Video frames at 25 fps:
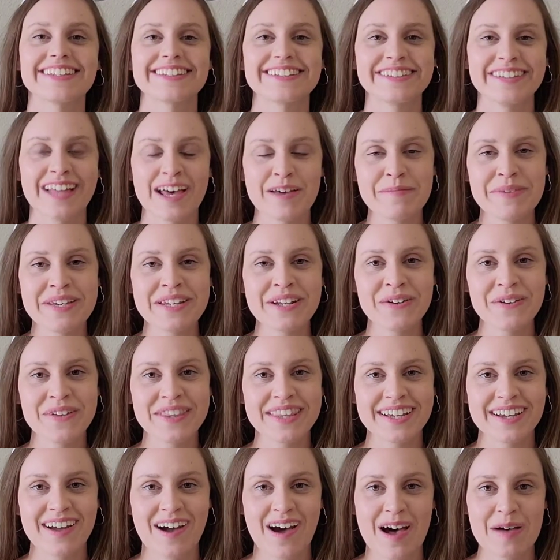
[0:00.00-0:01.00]
Let me know in
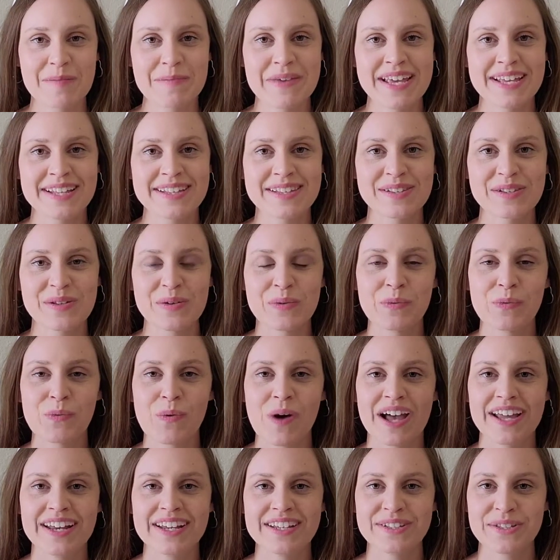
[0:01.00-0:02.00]
the comments,
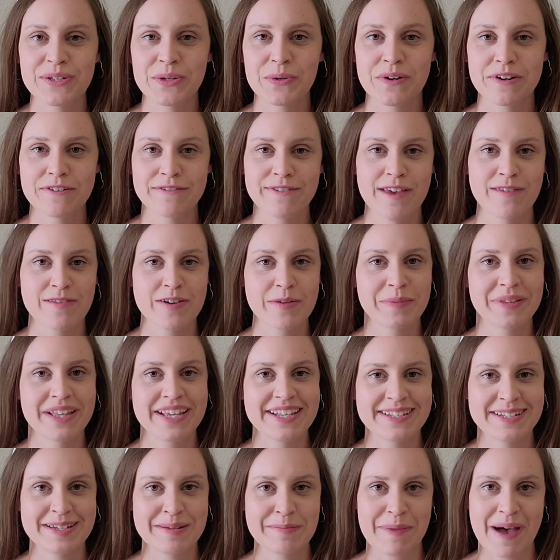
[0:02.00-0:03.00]
what is your favorite
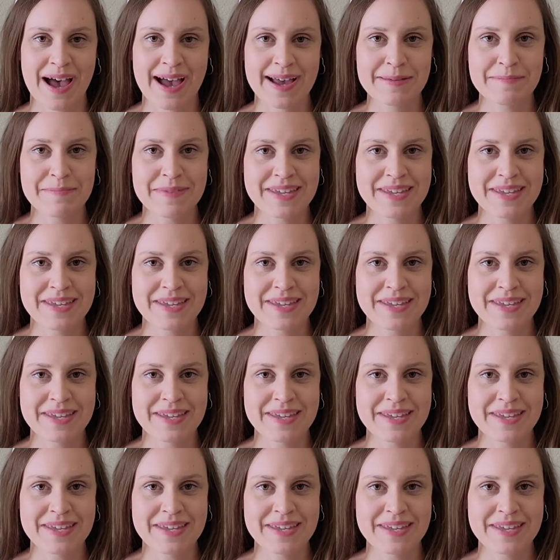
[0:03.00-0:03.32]
place to buy